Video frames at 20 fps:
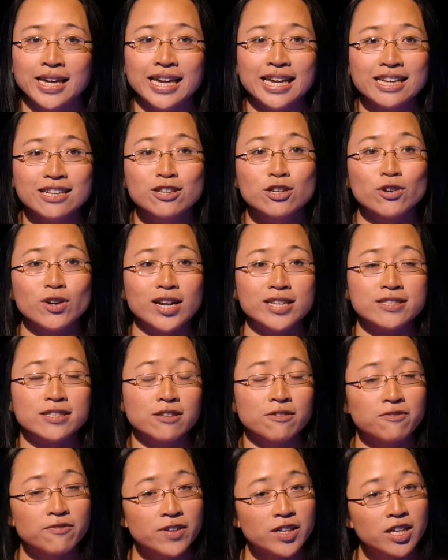
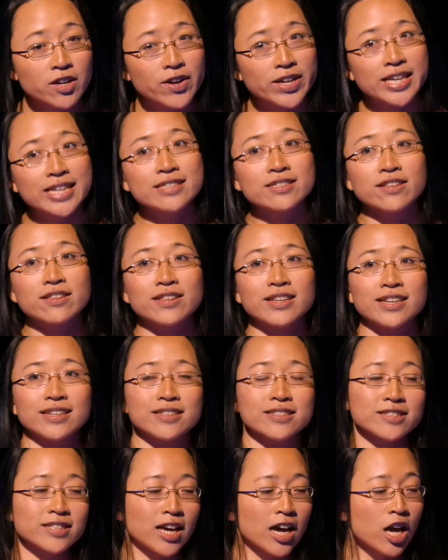Ingressive for going into
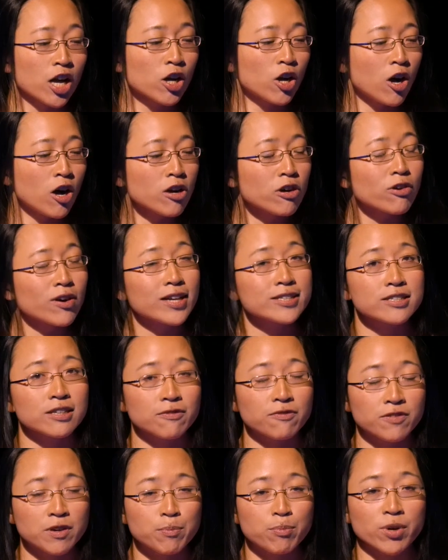things,
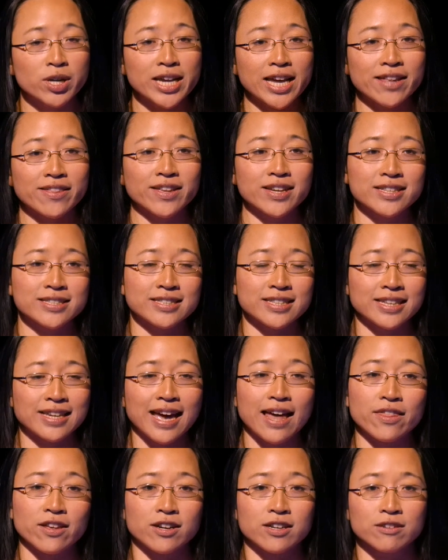congressive for bringing things
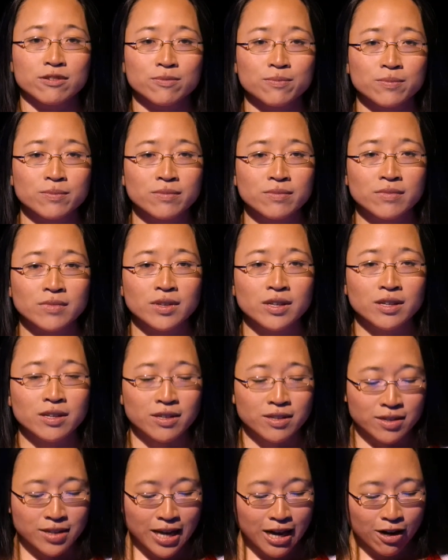together.
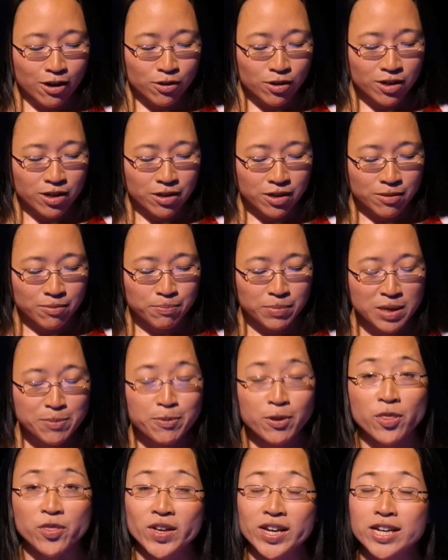Now,
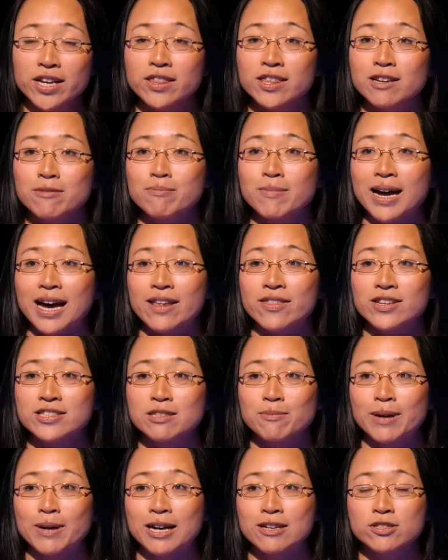people think that math
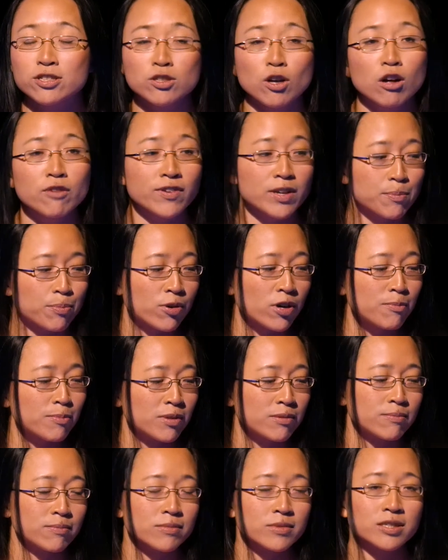is about solving
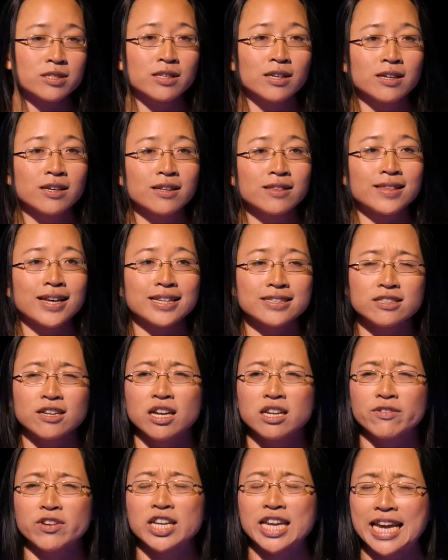problems. That's
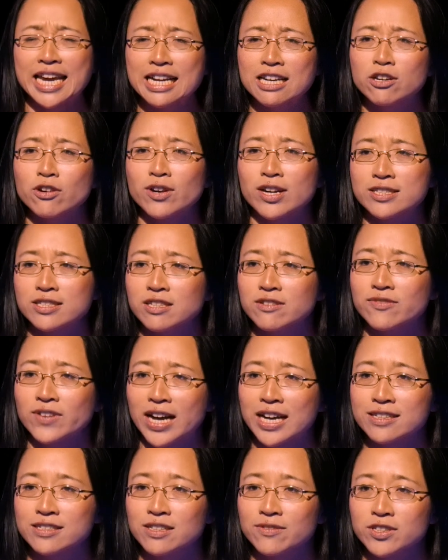kind of an ingressive
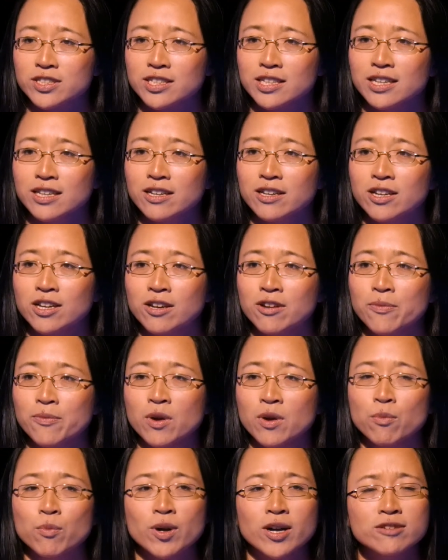activity.
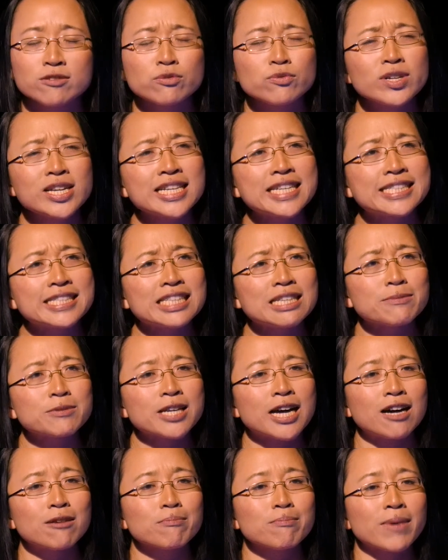Whereas really deep
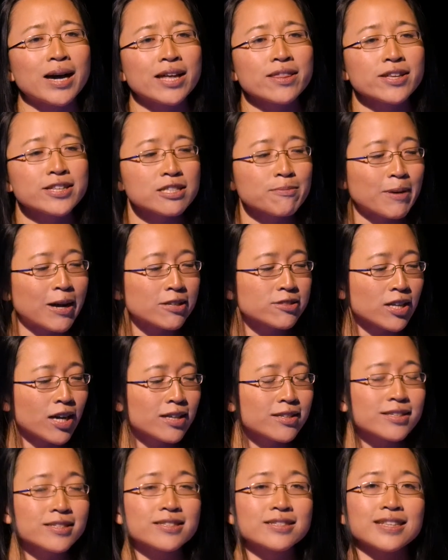down, math is about
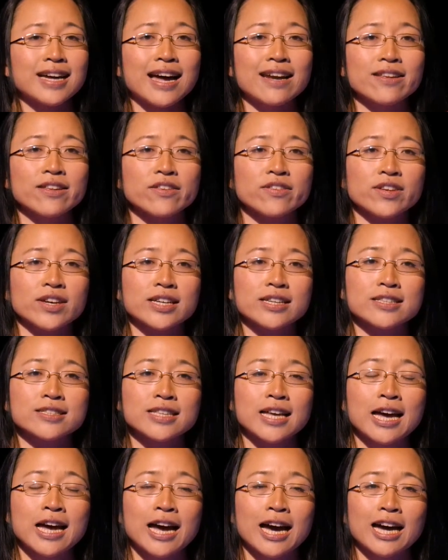understanding
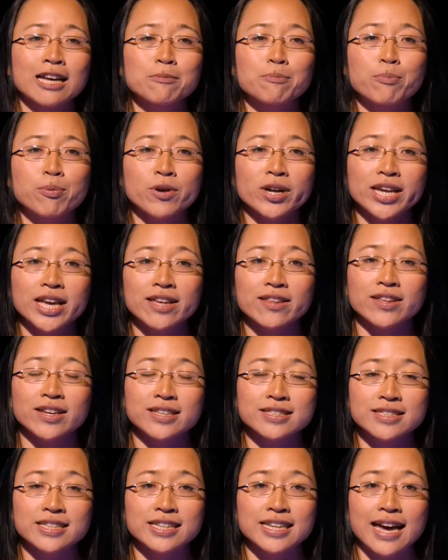things and bringing
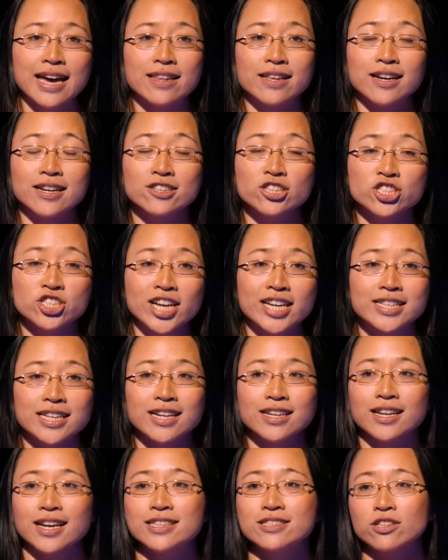things together and
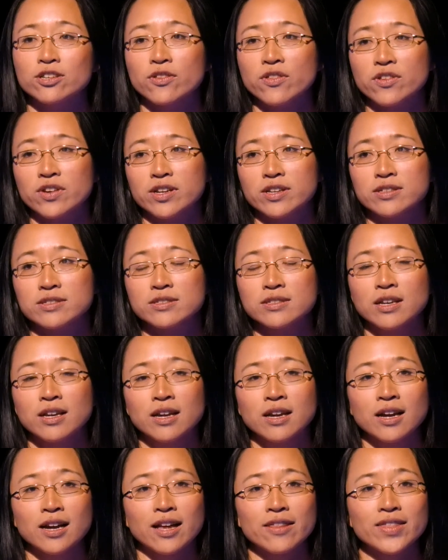shedding light on things.
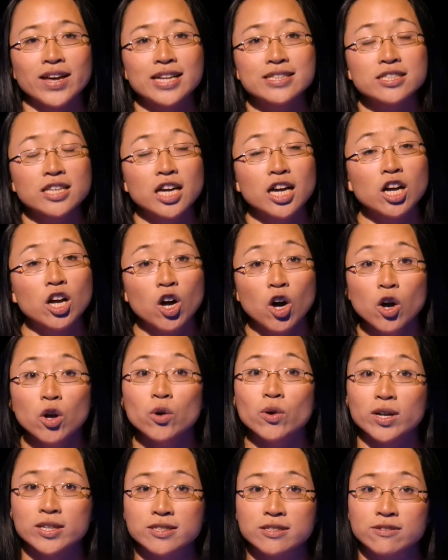And that's a
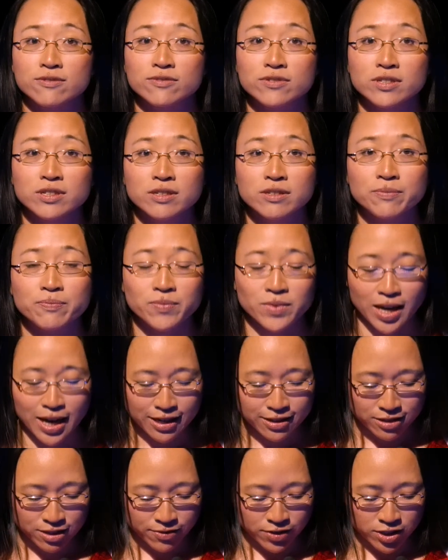congressive
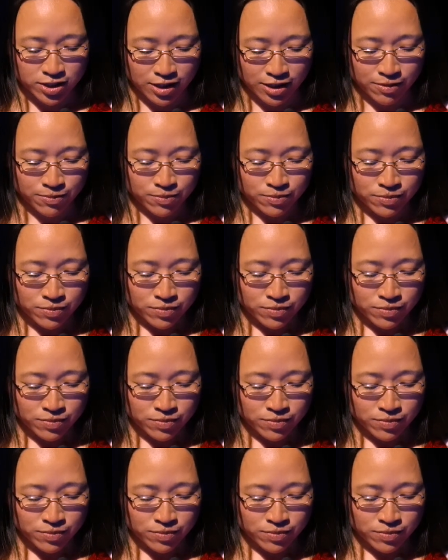activity.